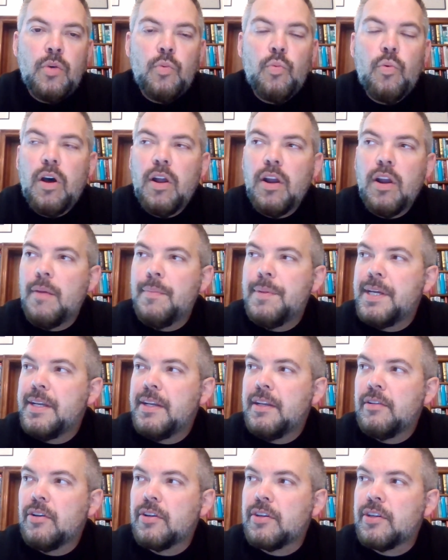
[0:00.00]
Well, I
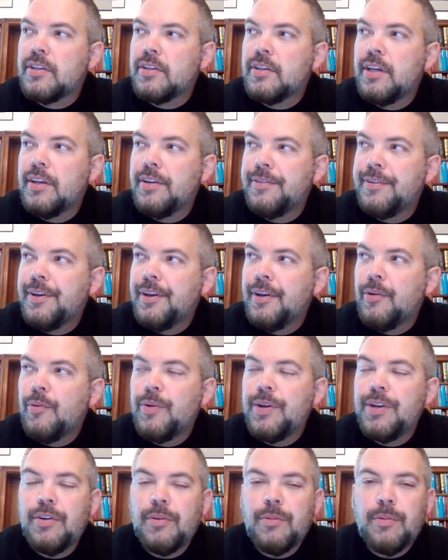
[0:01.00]
mean, look,
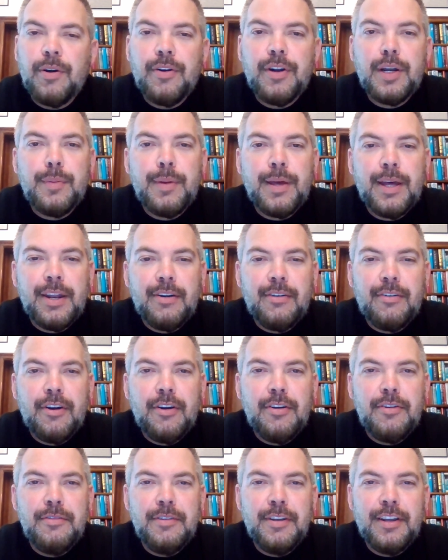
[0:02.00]
we're not worried about our
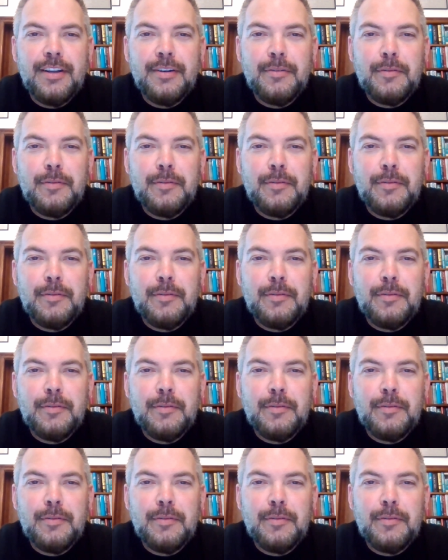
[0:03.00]
own